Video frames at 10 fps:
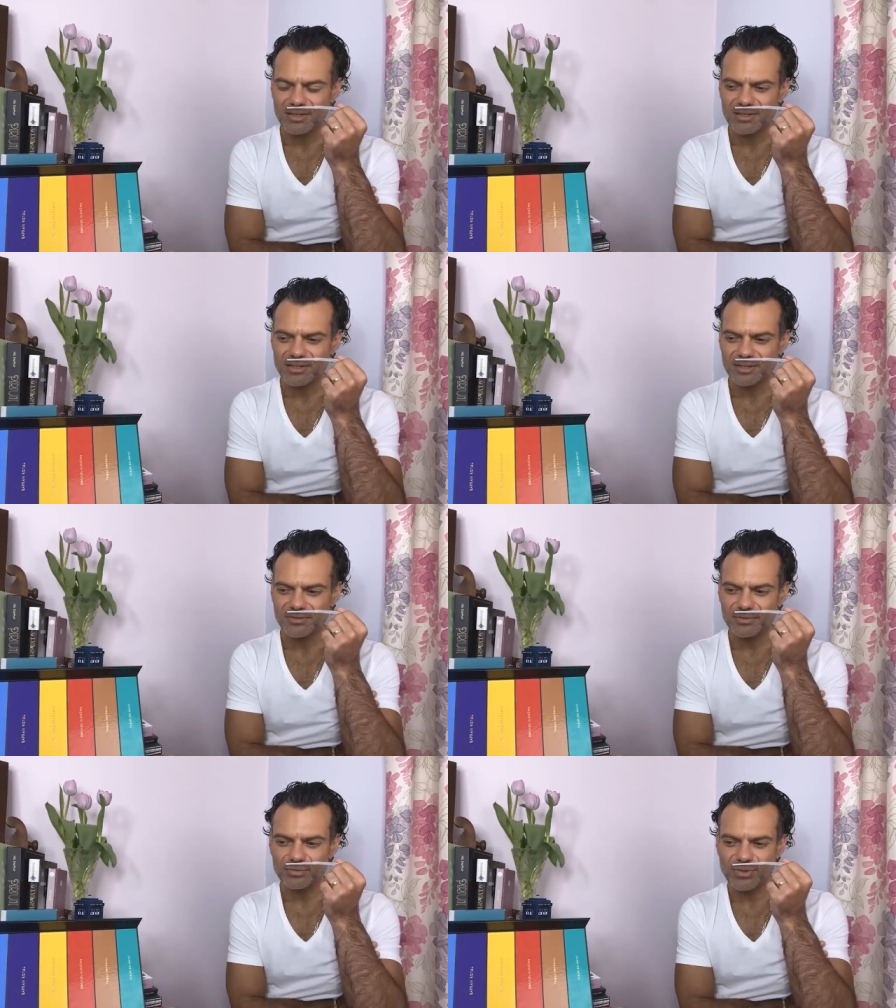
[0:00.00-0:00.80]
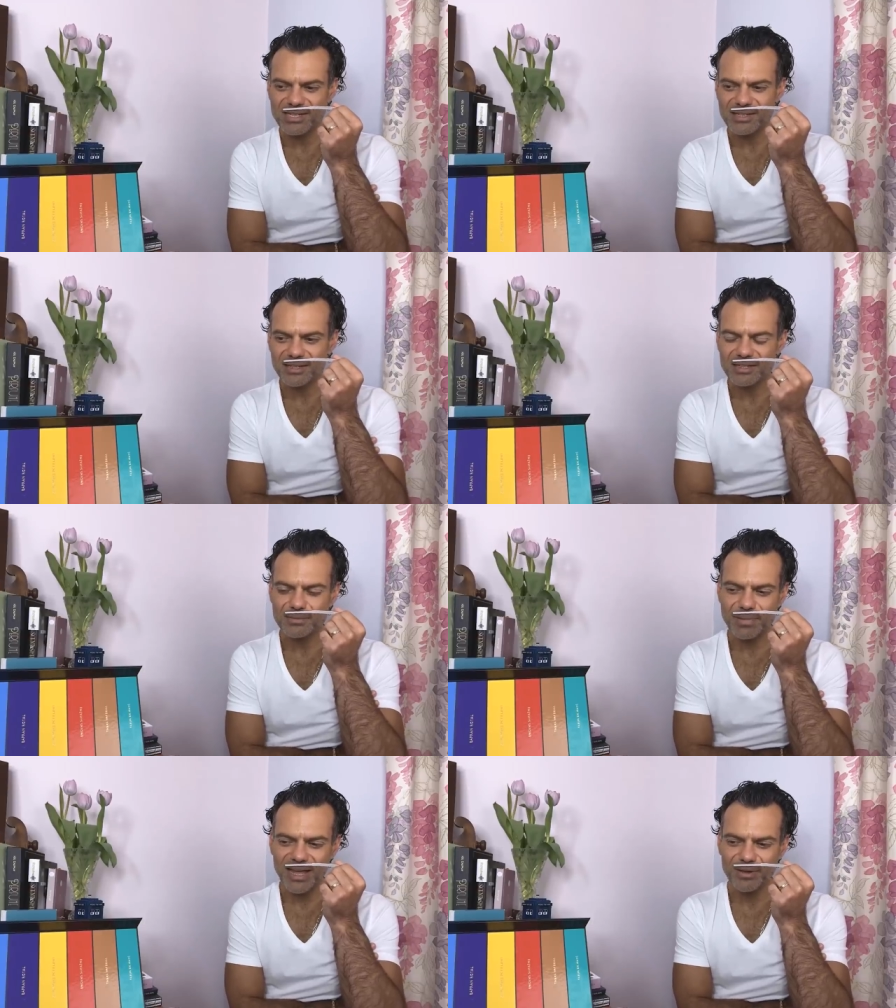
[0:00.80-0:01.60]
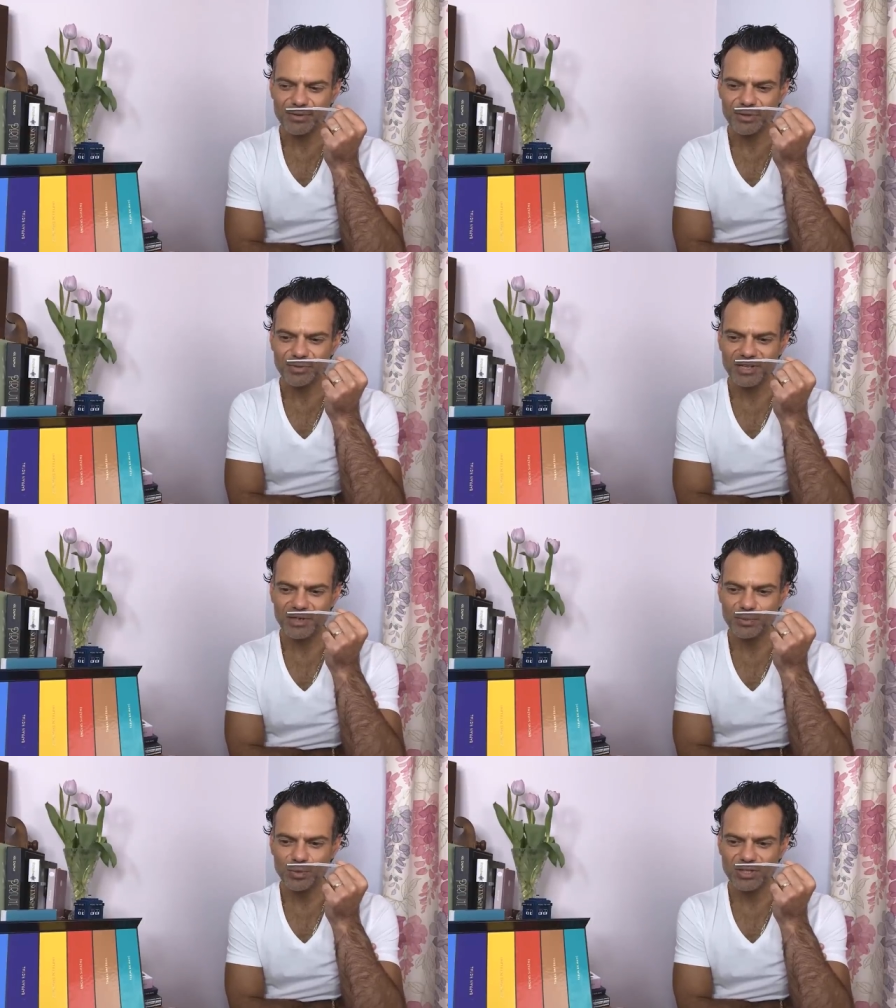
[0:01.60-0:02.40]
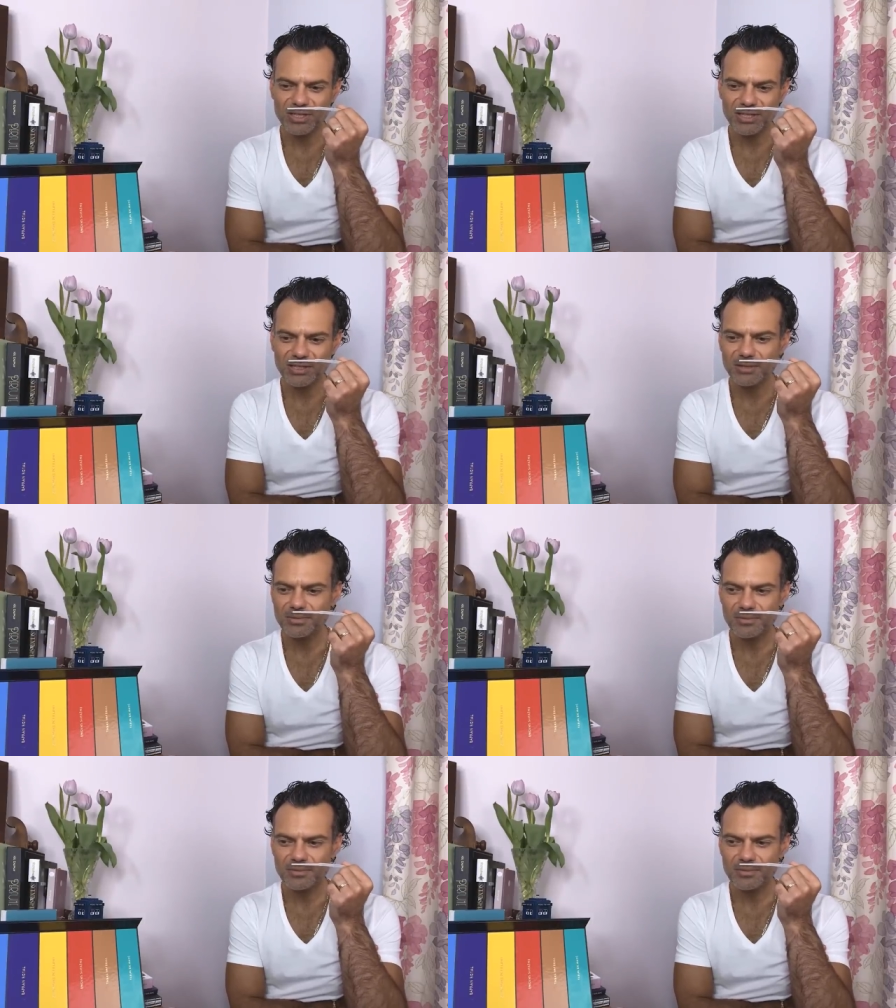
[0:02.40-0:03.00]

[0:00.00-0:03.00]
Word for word: sort of resinous, powdery, woody,